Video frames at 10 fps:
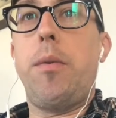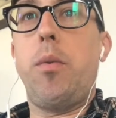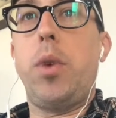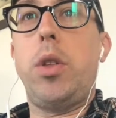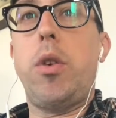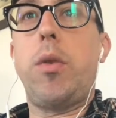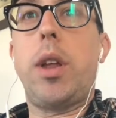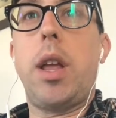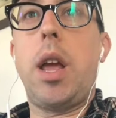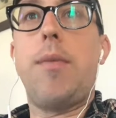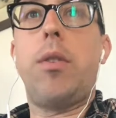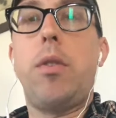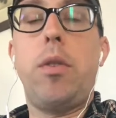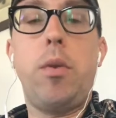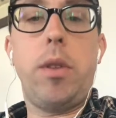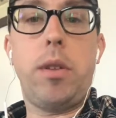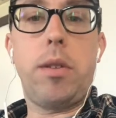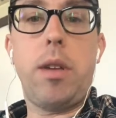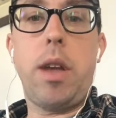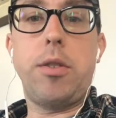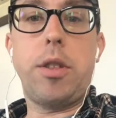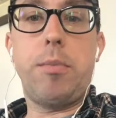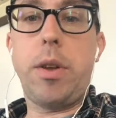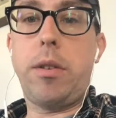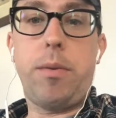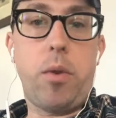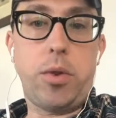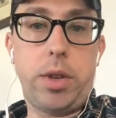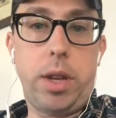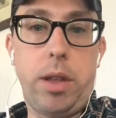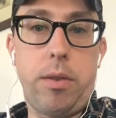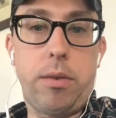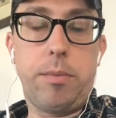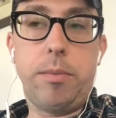we don't have to do this and spend a fortune either.